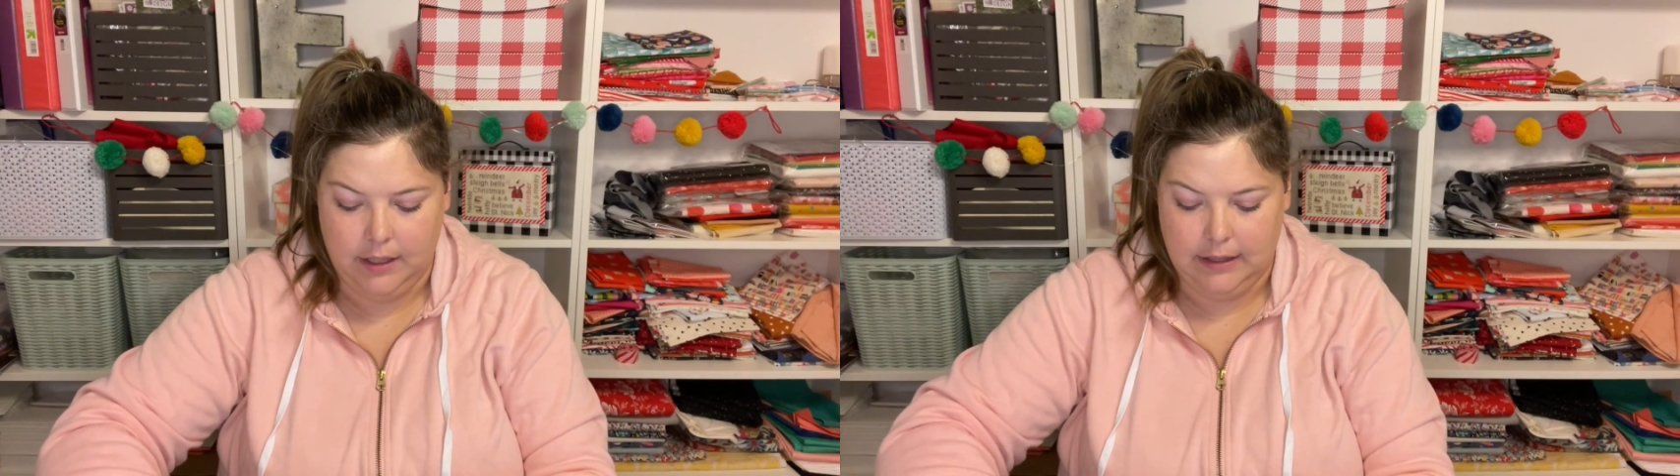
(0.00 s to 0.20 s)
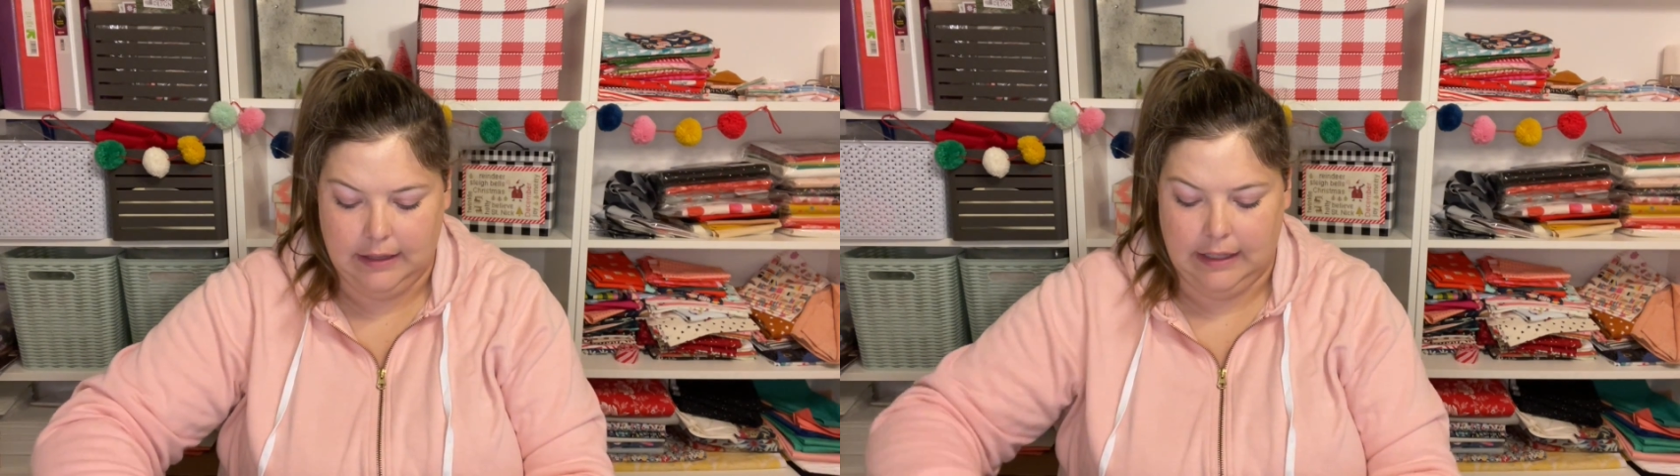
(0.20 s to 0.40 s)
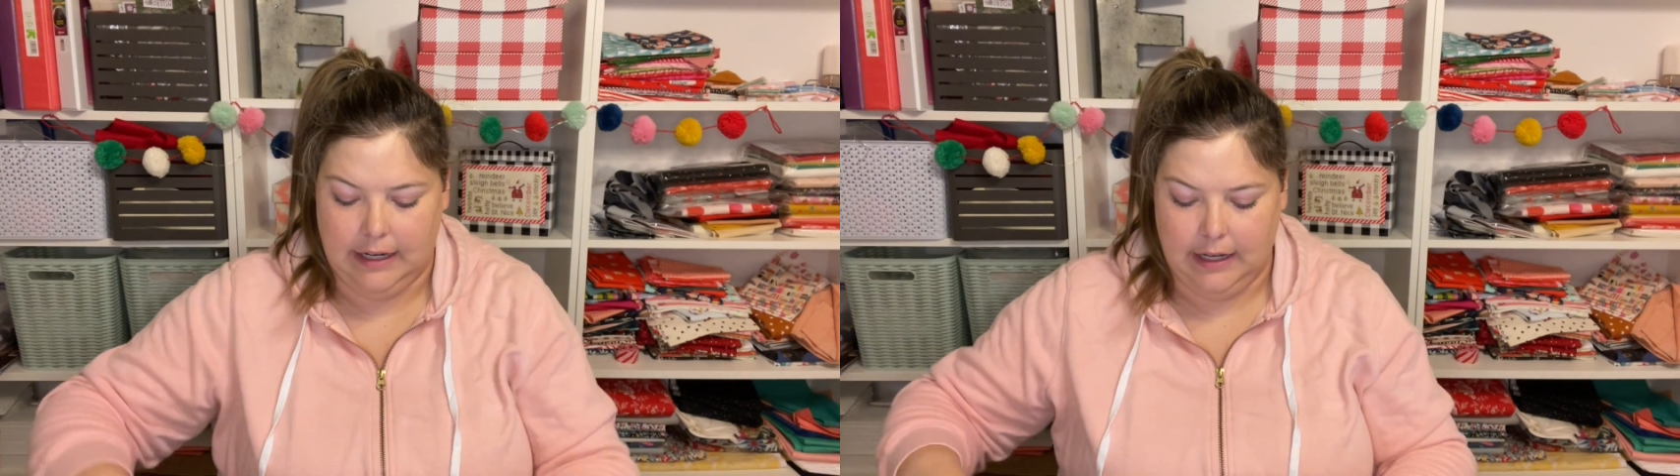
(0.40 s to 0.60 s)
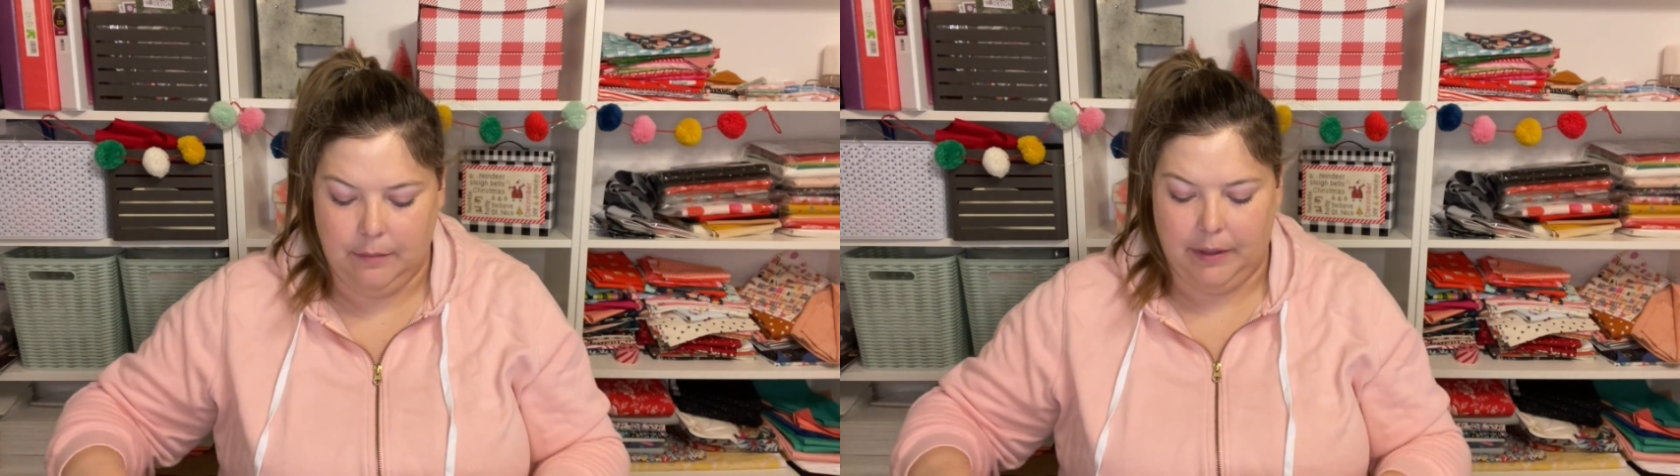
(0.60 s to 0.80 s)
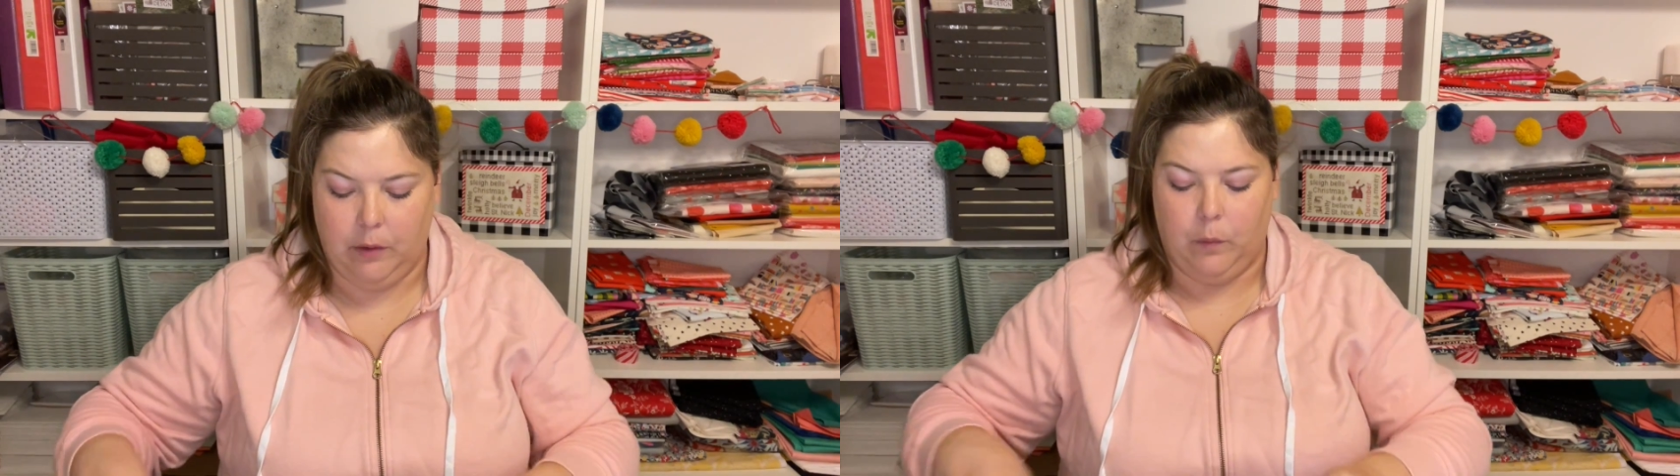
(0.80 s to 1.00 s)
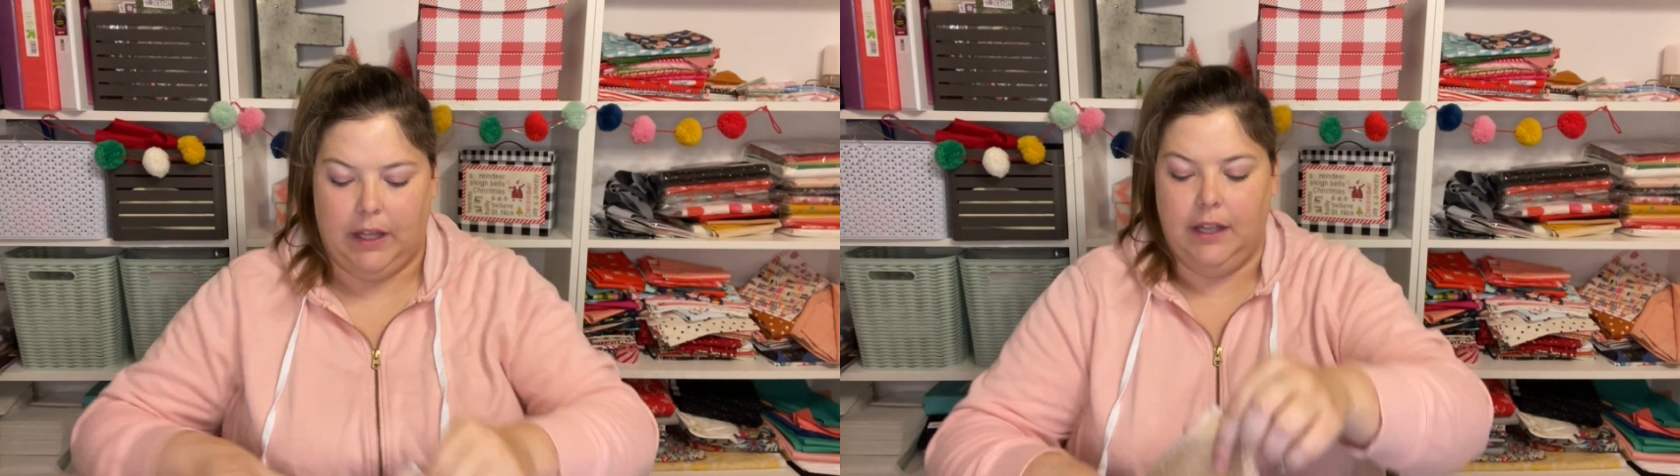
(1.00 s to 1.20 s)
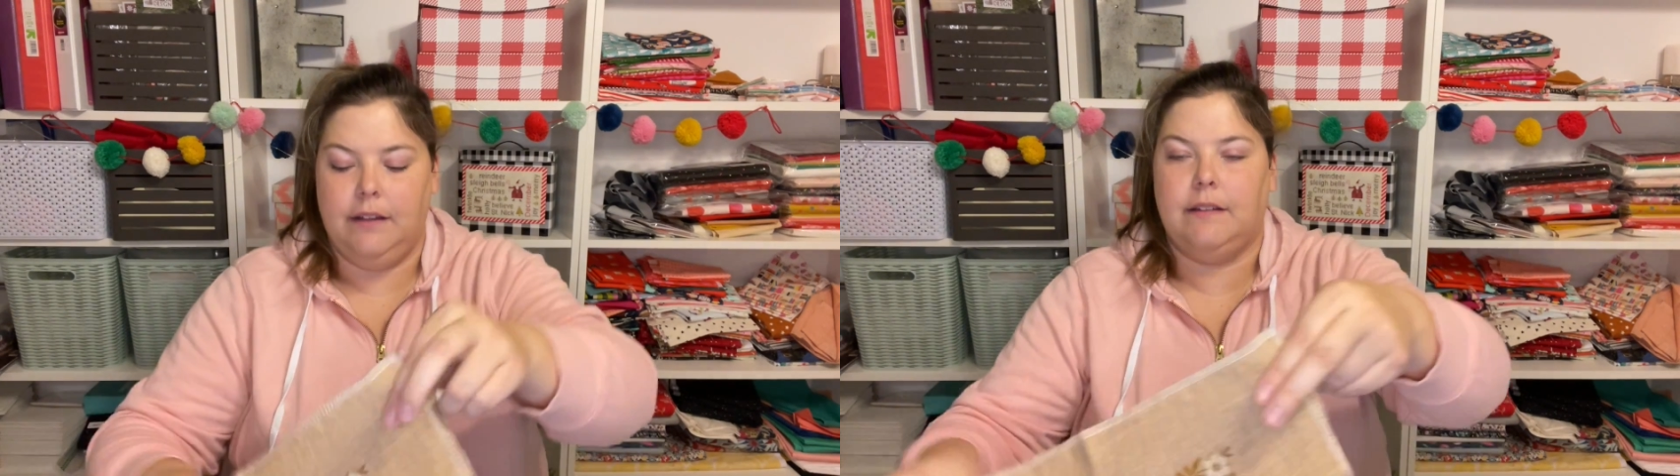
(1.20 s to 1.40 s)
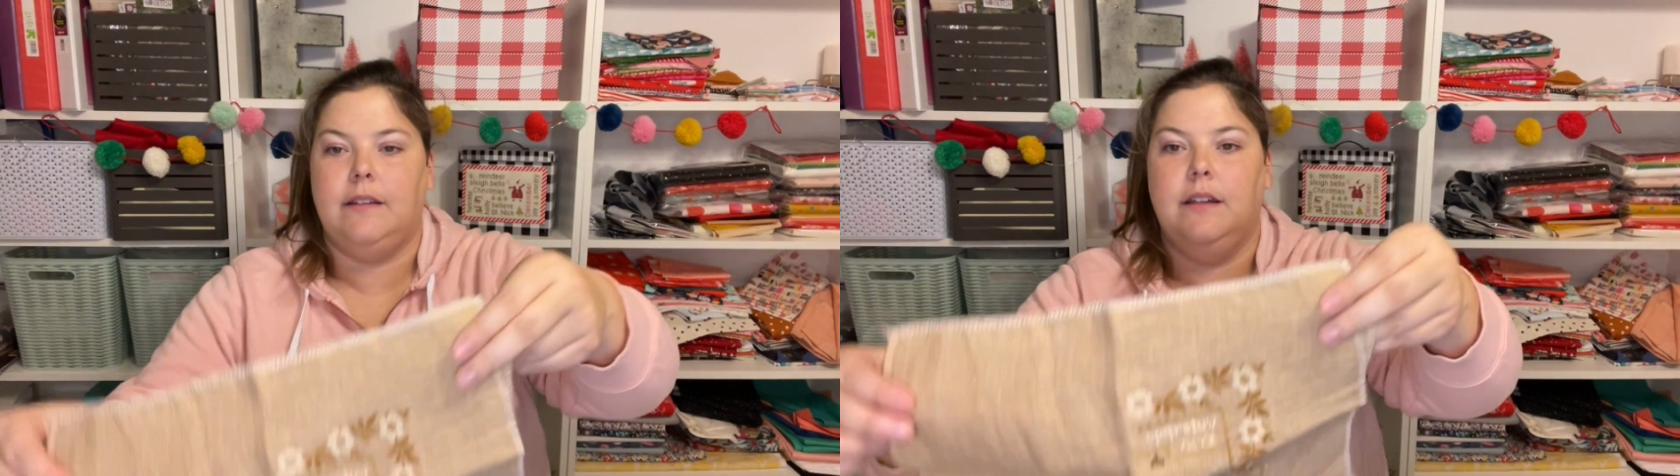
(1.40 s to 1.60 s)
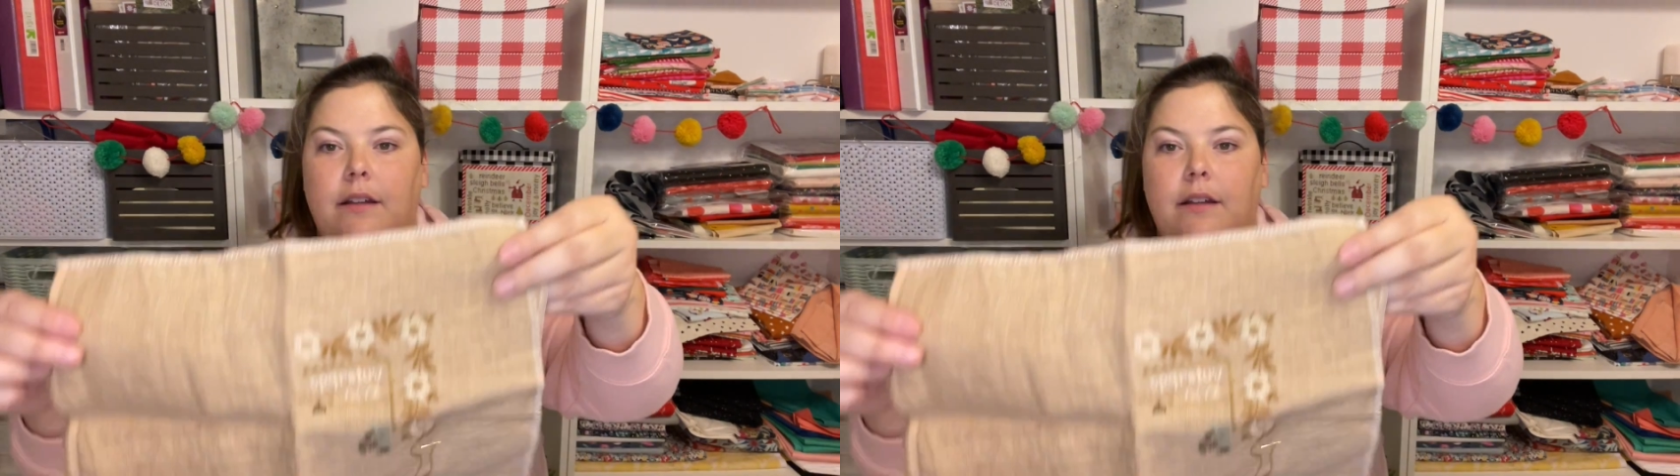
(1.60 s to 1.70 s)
linen by Weeks.